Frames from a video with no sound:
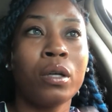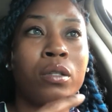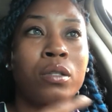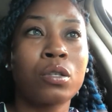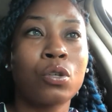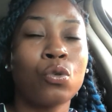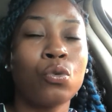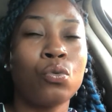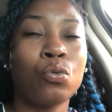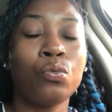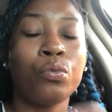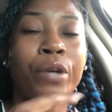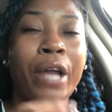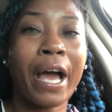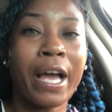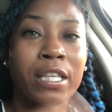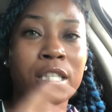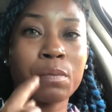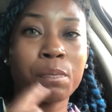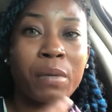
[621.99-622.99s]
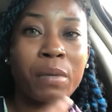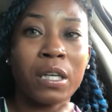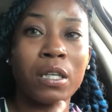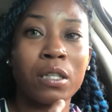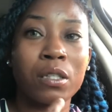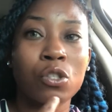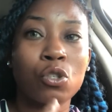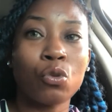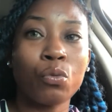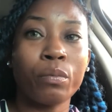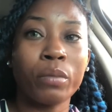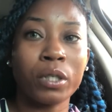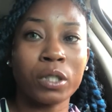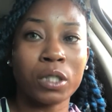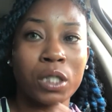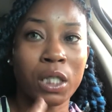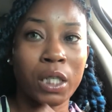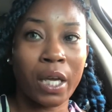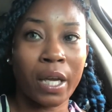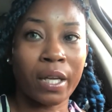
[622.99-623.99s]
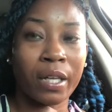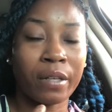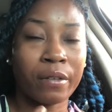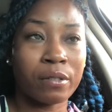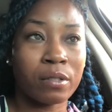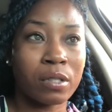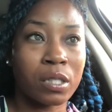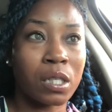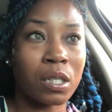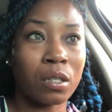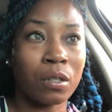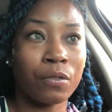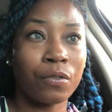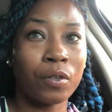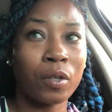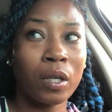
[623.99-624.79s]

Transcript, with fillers: to not speak too much negative stuff.